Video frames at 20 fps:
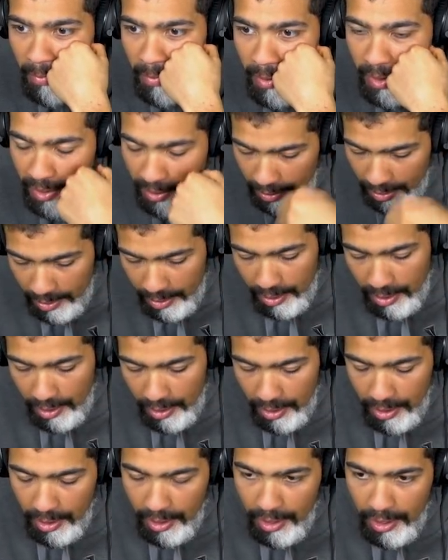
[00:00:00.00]

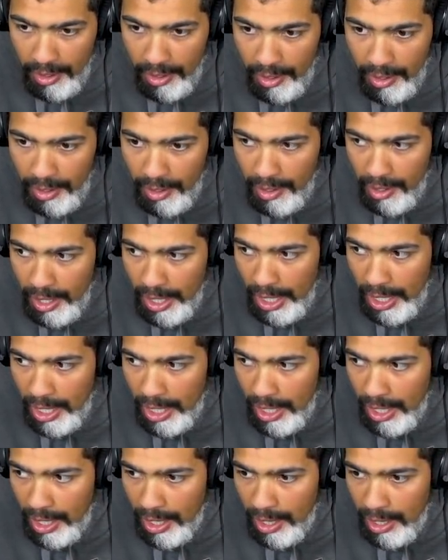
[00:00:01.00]

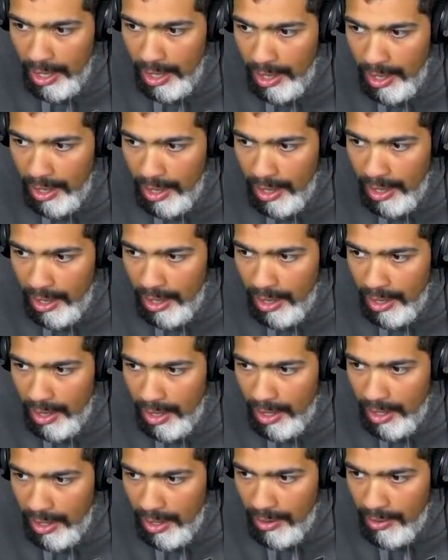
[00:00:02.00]

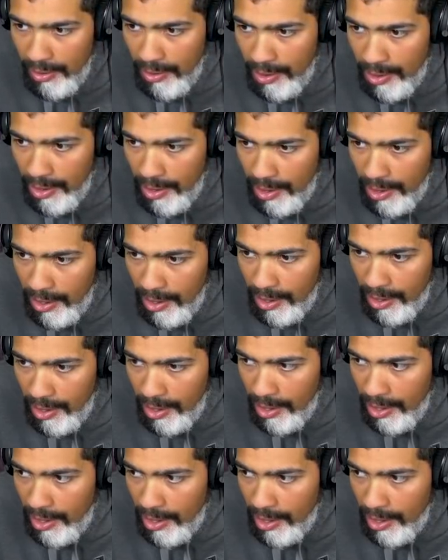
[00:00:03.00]
[no speech]